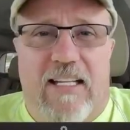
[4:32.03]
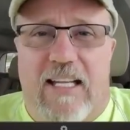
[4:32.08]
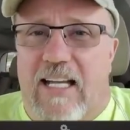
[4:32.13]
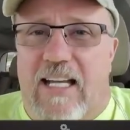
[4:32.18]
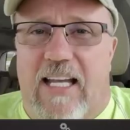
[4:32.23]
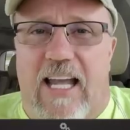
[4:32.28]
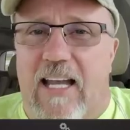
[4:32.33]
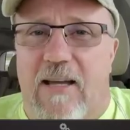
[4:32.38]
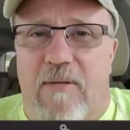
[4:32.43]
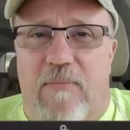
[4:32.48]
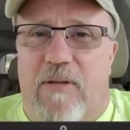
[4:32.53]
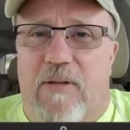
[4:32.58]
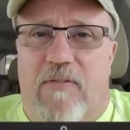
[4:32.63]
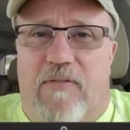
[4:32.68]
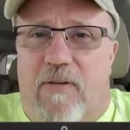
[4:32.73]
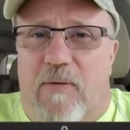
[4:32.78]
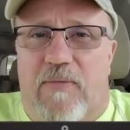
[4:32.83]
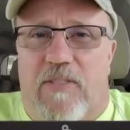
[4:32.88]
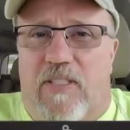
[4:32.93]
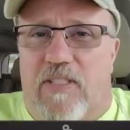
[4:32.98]
That can't be
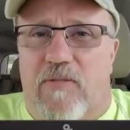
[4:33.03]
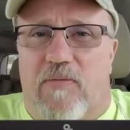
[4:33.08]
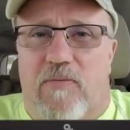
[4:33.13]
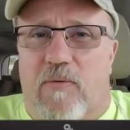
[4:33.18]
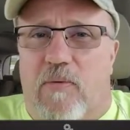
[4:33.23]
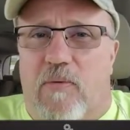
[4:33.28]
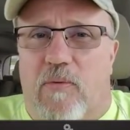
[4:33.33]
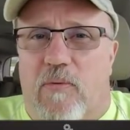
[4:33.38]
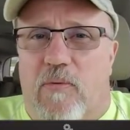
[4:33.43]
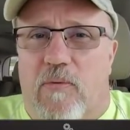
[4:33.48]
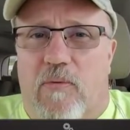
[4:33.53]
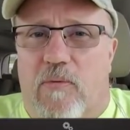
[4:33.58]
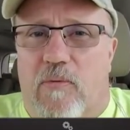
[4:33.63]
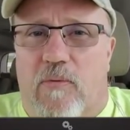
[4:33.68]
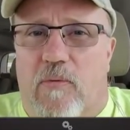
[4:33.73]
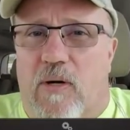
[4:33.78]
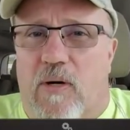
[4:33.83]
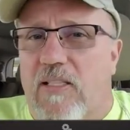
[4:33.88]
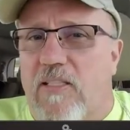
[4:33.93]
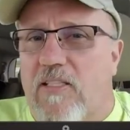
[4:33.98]
from just
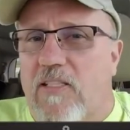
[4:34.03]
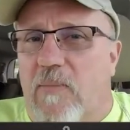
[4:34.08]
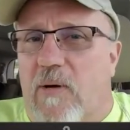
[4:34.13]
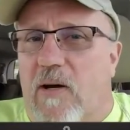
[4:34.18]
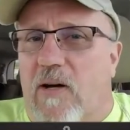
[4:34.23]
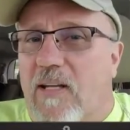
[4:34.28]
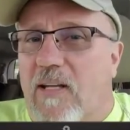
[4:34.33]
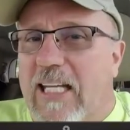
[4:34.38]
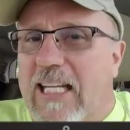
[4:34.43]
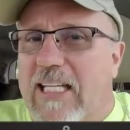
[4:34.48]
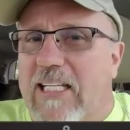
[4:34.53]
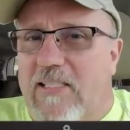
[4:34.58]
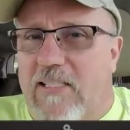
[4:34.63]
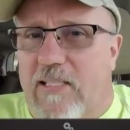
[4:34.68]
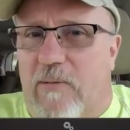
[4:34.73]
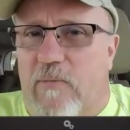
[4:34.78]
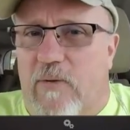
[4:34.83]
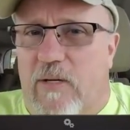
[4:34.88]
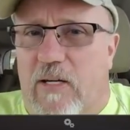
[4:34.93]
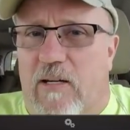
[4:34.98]
one small leak
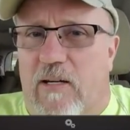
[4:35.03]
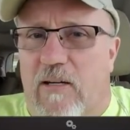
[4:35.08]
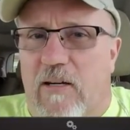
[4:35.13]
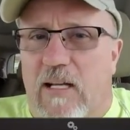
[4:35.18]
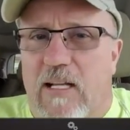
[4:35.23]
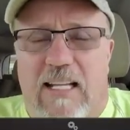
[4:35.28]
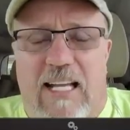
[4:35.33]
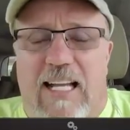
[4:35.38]
somewhere.